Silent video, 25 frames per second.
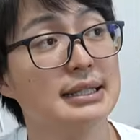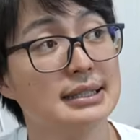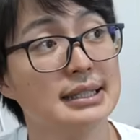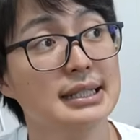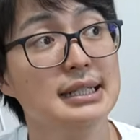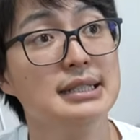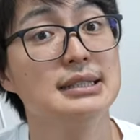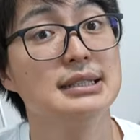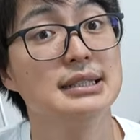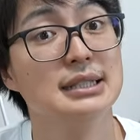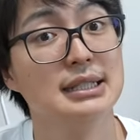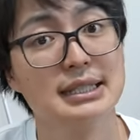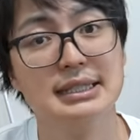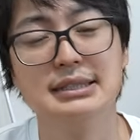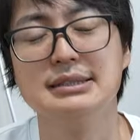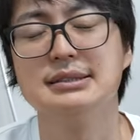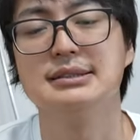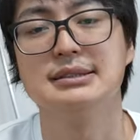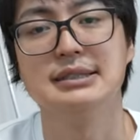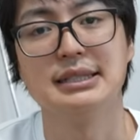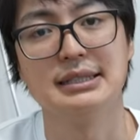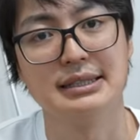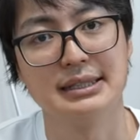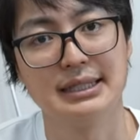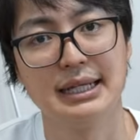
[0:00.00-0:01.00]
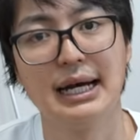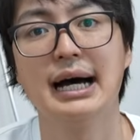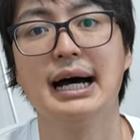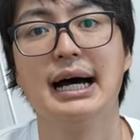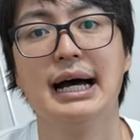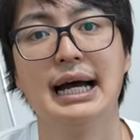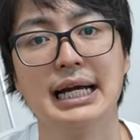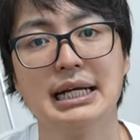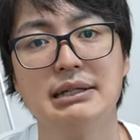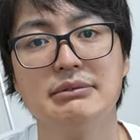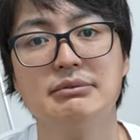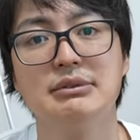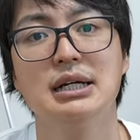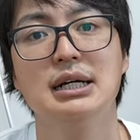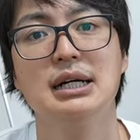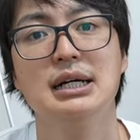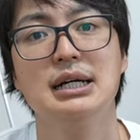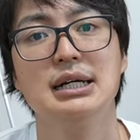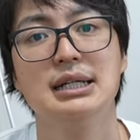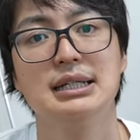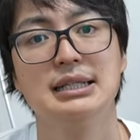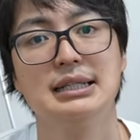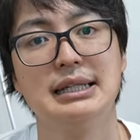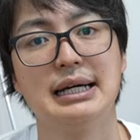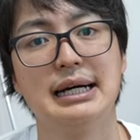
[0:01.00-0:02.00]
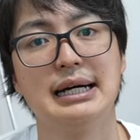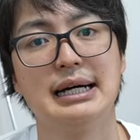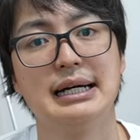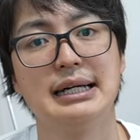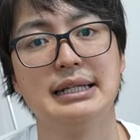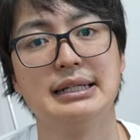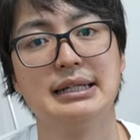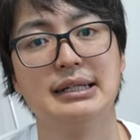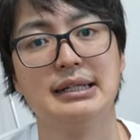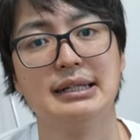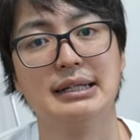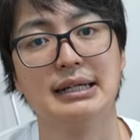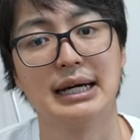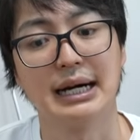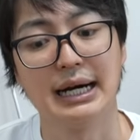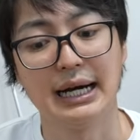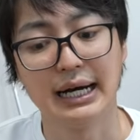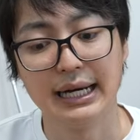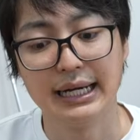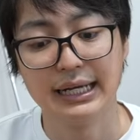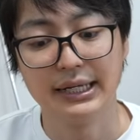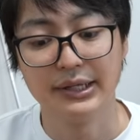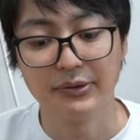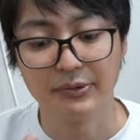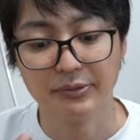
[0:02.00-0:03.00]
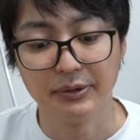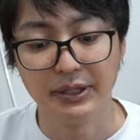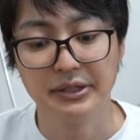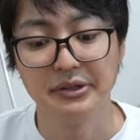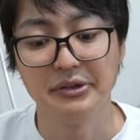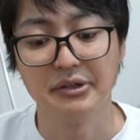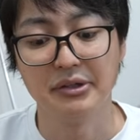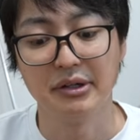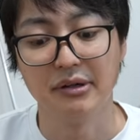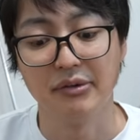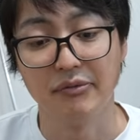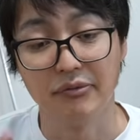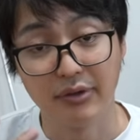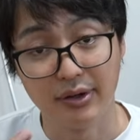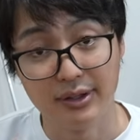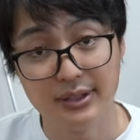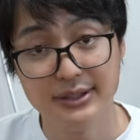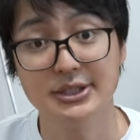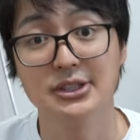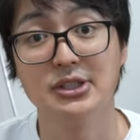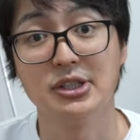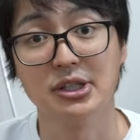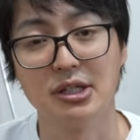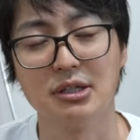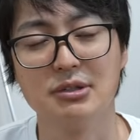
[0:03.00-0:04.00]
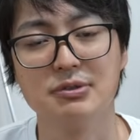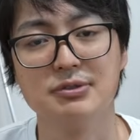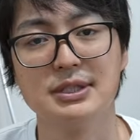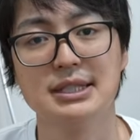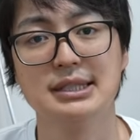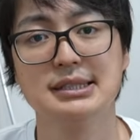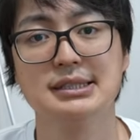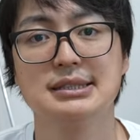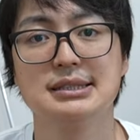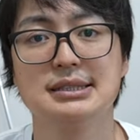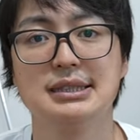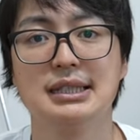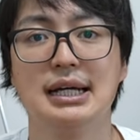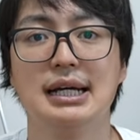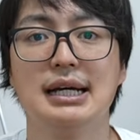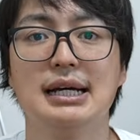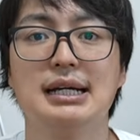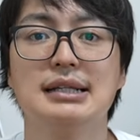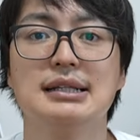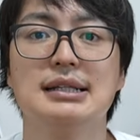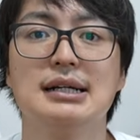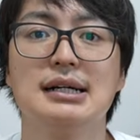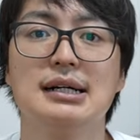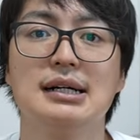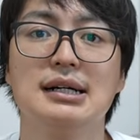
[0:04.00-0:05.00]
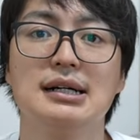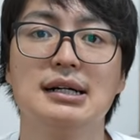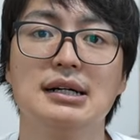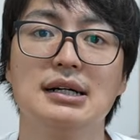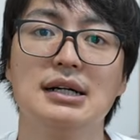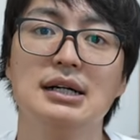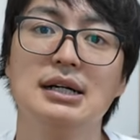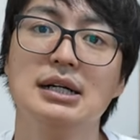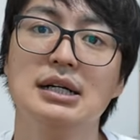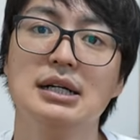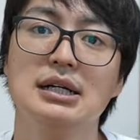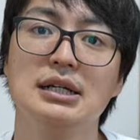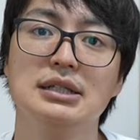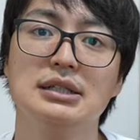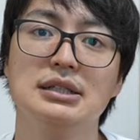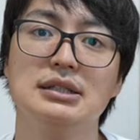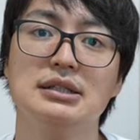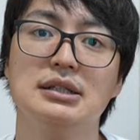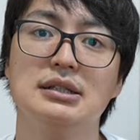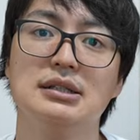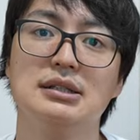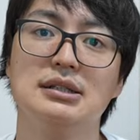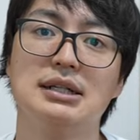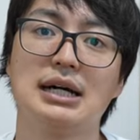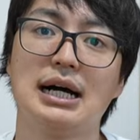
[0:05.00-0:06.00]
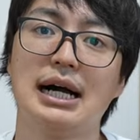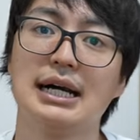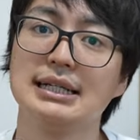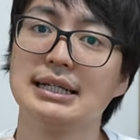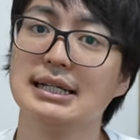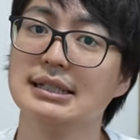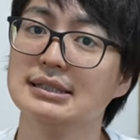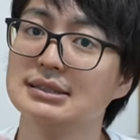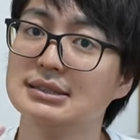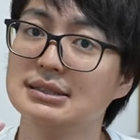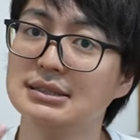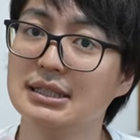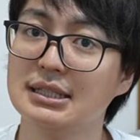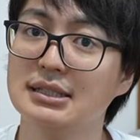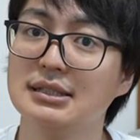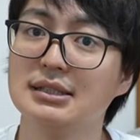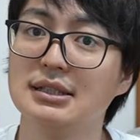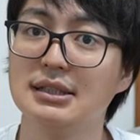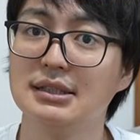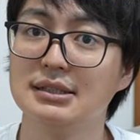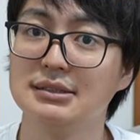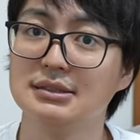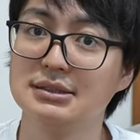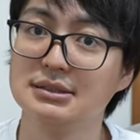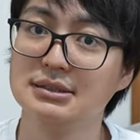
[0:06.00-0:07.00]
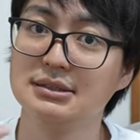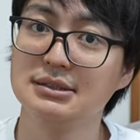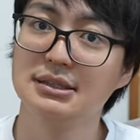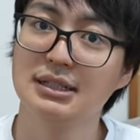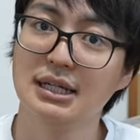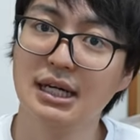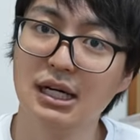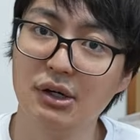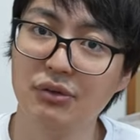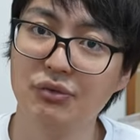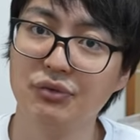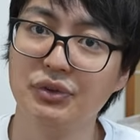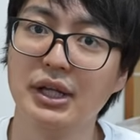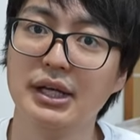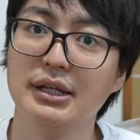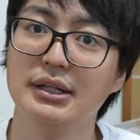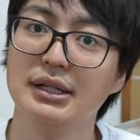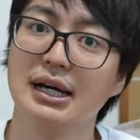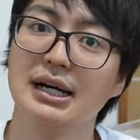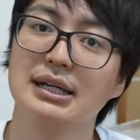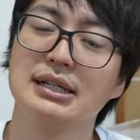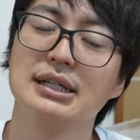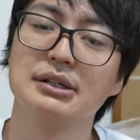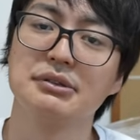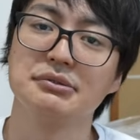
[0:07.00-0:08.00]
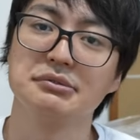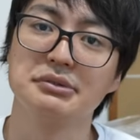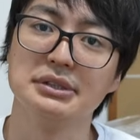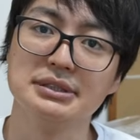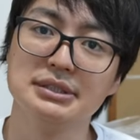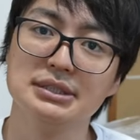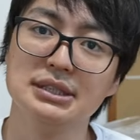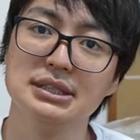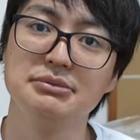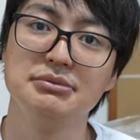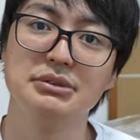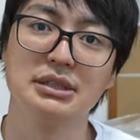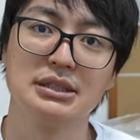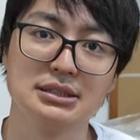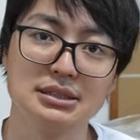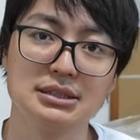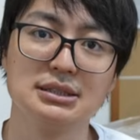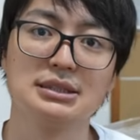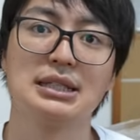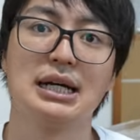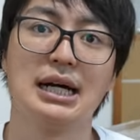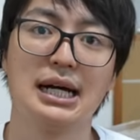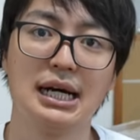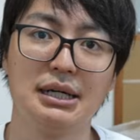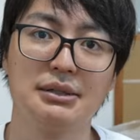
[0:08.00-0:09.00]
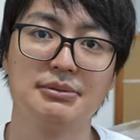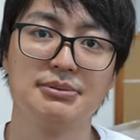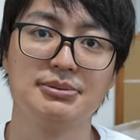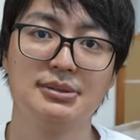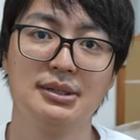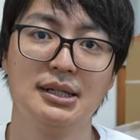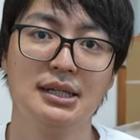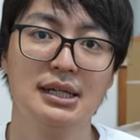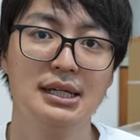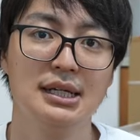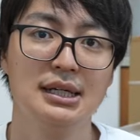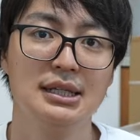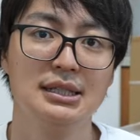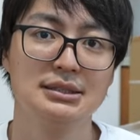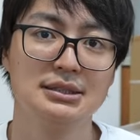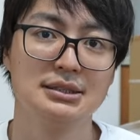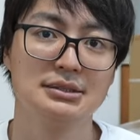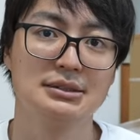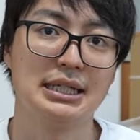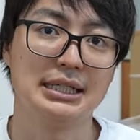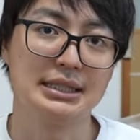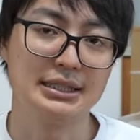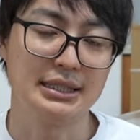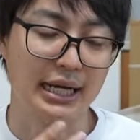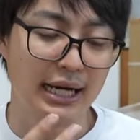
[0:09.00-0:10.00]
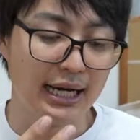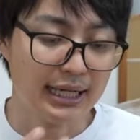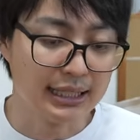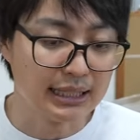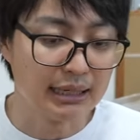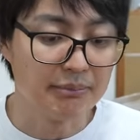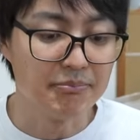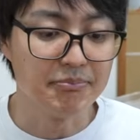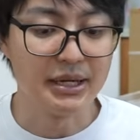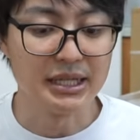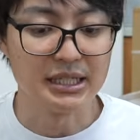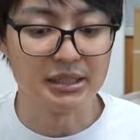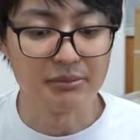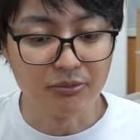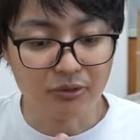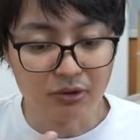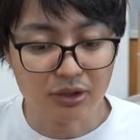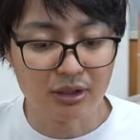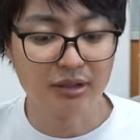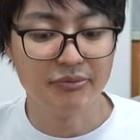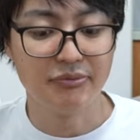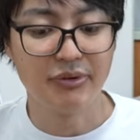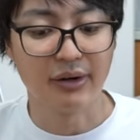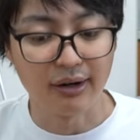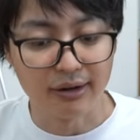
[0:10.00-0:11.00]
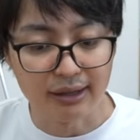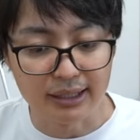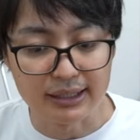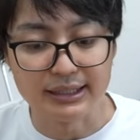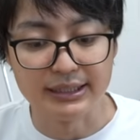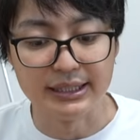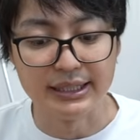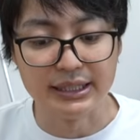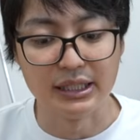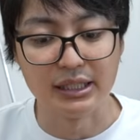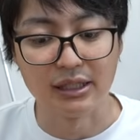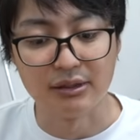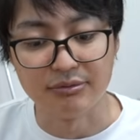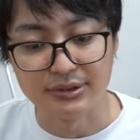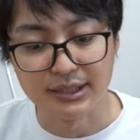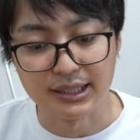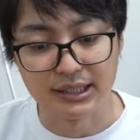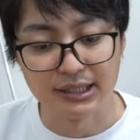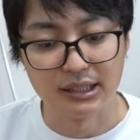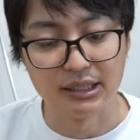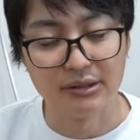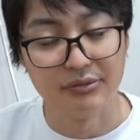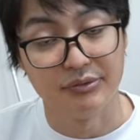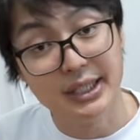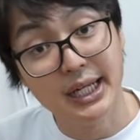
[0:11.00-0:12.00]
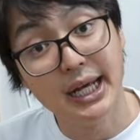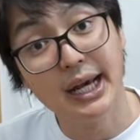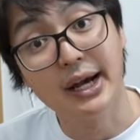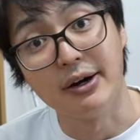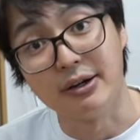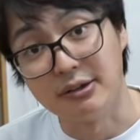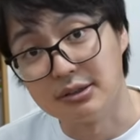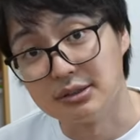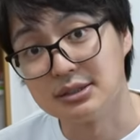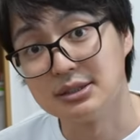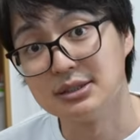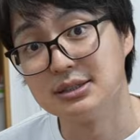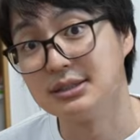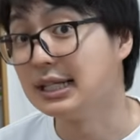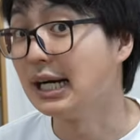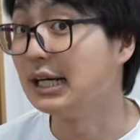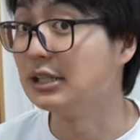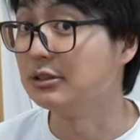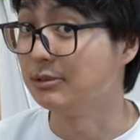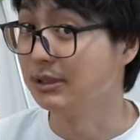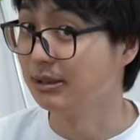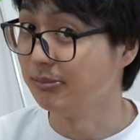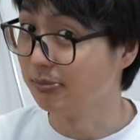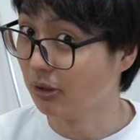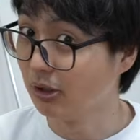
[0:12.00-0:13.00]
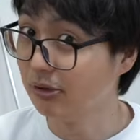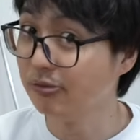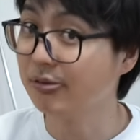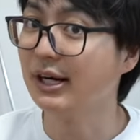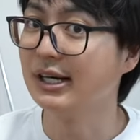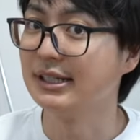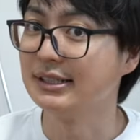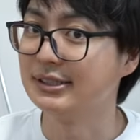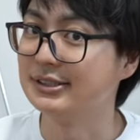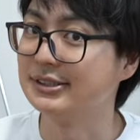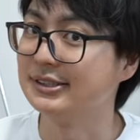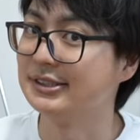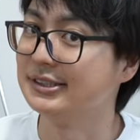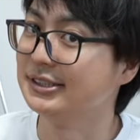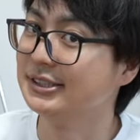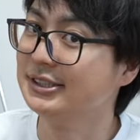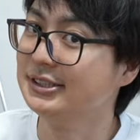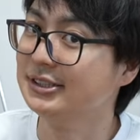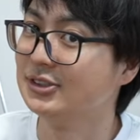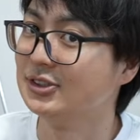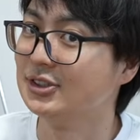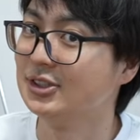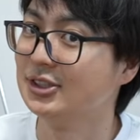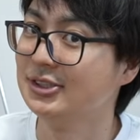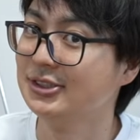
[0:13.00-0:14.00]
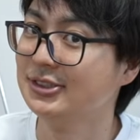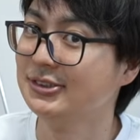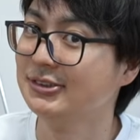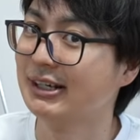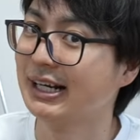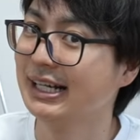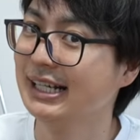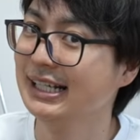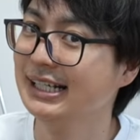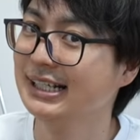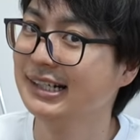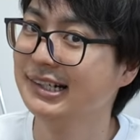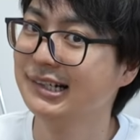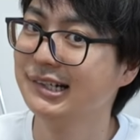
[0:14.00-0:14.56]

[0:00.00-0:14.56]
think it's the time that I rent a virtual office, and you know, I can send the stuff and I can receive the stuff, so that I can make more variety of the videos that will be more fun to you too, right?